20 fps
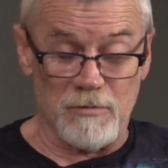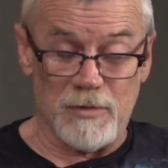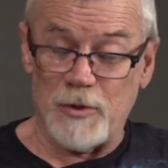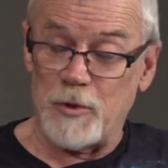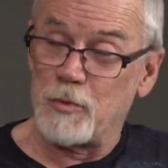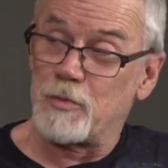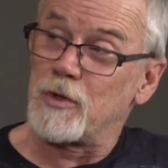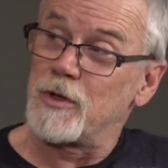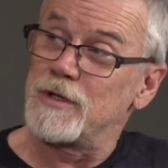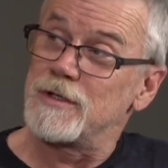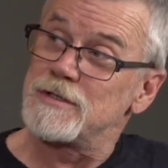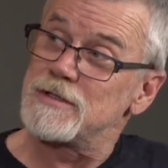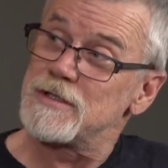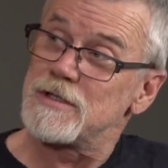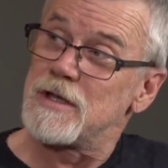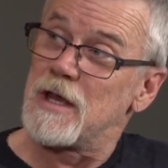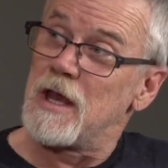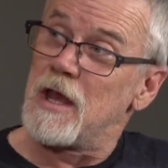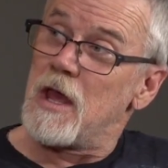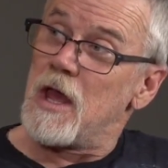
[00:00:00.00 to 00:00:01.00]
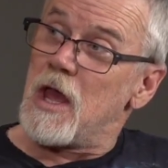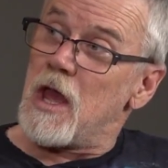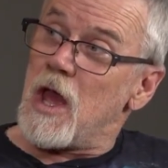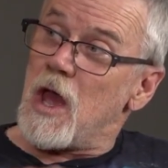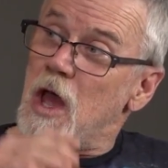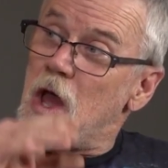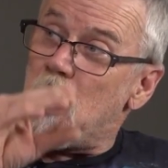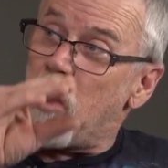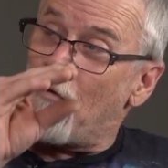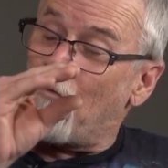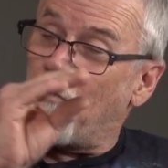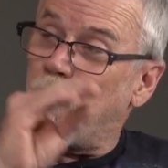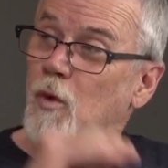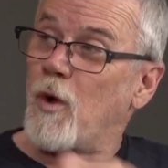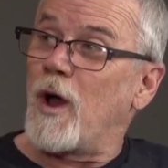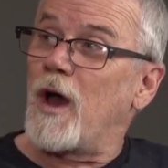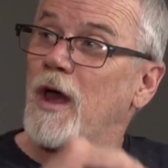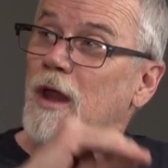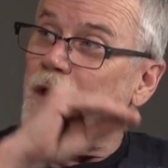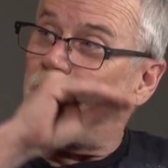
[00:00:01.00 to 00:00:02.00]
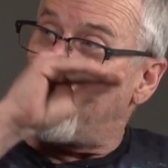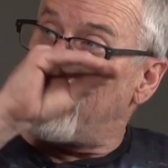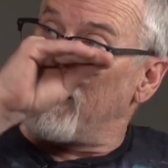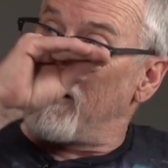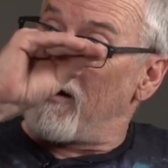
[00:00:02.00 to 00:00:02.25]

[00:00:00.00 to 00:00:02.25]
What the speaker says: blueprints of what